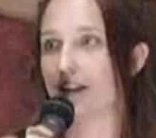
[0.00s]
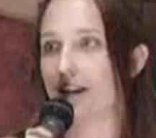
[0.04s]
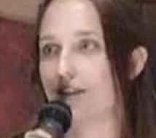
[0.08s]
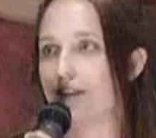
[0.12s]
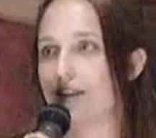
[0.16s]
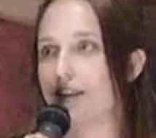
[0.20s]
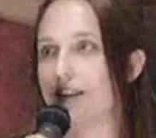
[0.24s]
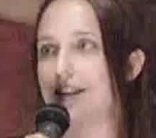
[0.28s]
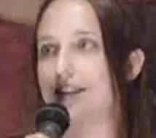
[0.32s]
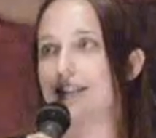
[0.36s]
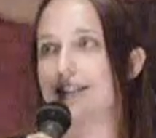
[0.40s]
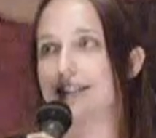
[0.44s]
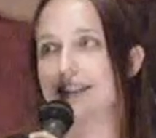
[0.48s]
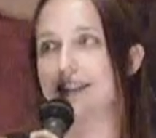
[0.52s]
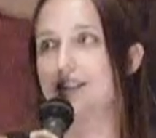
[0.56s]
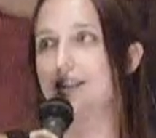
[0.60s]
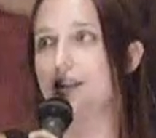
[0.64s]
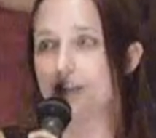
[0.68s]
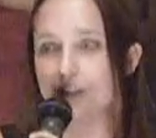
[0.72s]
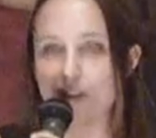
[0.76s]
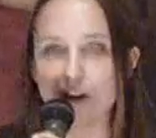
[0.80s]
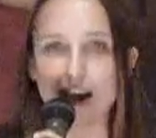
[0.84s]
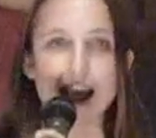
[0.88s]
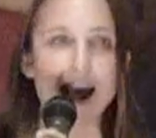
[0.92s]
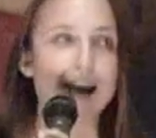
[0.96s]
don't want to live in this, and
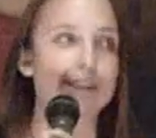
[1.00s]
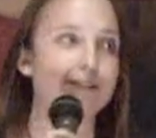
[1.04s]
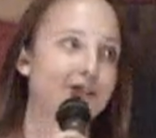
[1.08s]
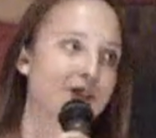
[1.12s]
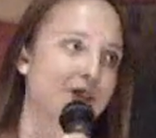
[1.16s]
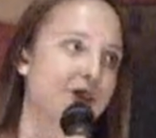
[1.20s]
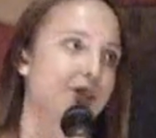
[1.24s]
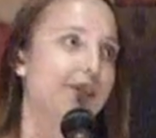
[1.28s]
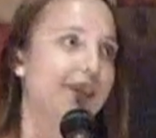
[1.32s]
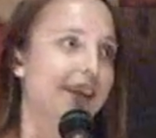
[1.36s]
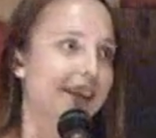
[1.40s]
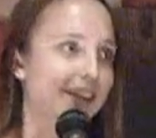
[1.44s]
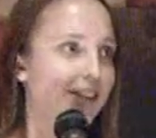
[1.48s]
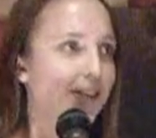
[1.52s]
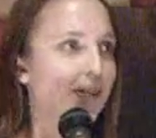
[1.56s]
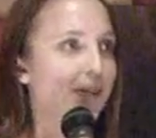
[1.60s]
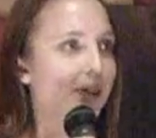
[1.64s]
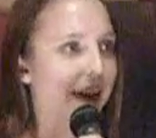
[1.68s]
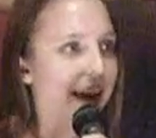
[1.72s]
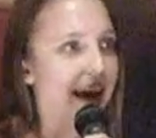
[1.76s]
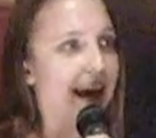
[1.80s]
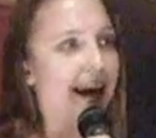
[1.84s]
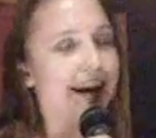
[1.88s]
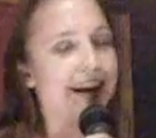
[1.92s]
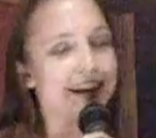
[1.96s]
you don't have to. That's
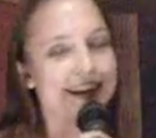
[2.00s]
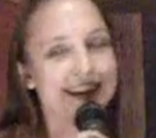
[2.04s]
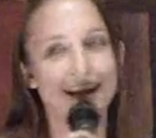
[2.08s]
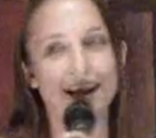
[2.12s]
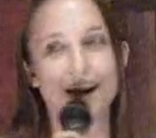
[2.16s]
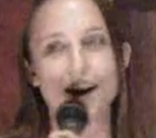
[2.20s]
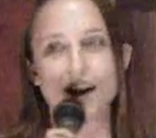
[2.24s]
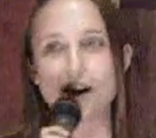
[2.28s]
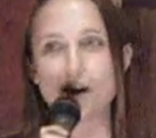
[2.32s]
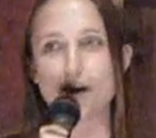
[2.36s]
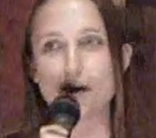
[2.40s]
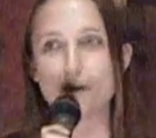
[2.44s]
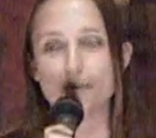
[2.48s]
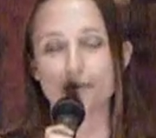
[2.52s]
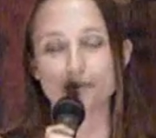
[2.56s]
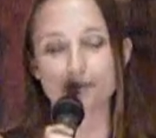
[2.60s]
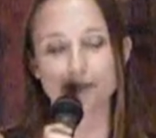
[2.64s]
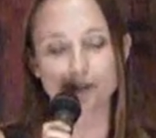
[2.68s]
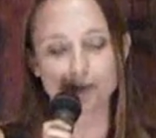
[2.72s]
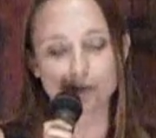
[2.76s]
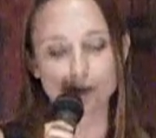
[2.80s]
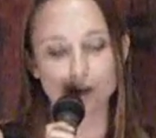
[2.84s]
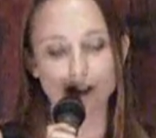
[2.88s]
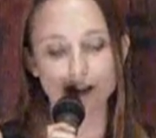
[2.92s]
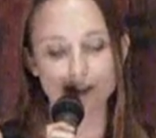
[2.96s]
okay. And I go,
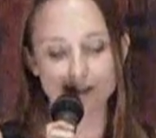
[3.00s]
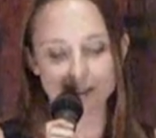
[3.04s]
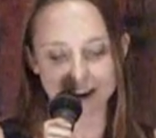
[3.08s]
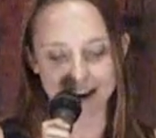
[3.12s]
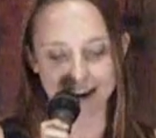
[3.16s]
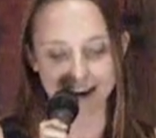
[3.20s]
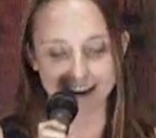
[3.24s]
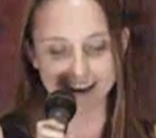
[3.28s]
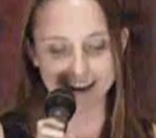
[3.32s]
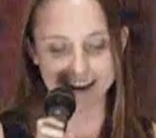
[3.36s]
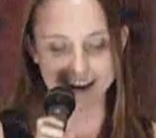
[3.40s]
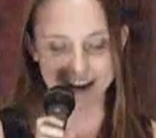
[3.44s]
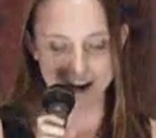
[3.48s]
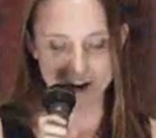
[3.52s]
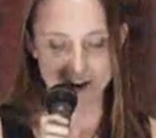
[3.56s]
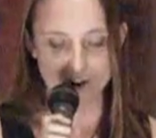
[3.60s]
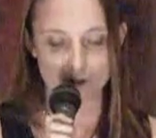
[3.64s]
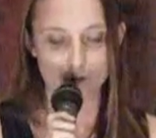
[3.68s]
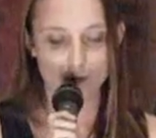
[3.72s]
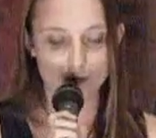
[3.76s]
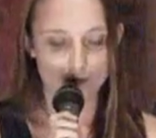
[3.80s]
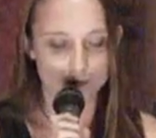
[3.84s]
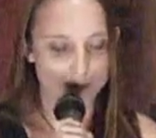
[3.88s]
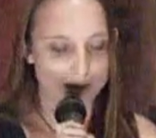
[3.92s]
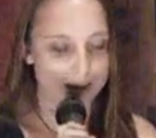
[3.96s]
well, all right.
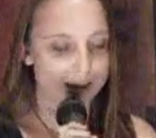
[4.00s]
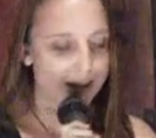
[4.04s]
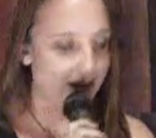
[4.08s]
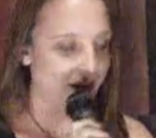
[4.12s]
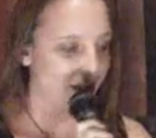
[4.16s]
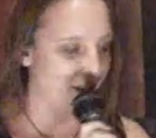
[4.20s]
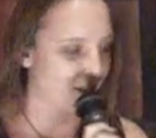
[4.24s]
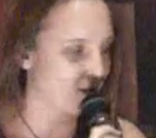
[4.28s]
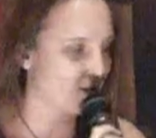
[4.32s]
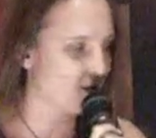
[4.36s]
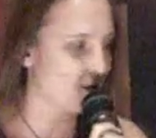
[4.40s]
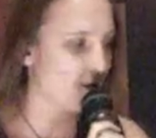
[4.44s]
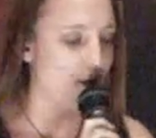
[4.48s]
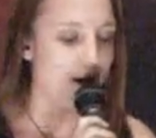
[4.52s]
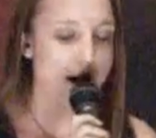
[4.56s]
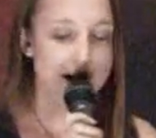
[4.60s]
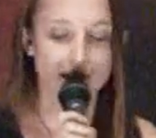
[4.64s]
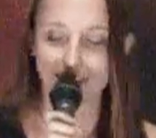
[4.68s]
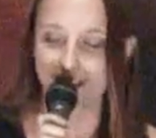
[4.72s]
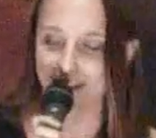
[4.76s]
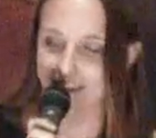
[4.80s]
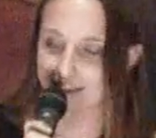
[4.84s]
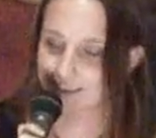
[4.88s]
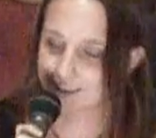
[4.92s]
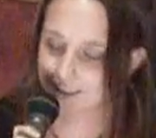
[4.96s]
We've been together for a
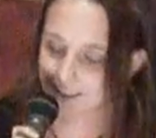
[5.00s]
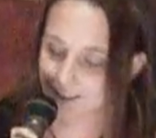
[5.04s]
while.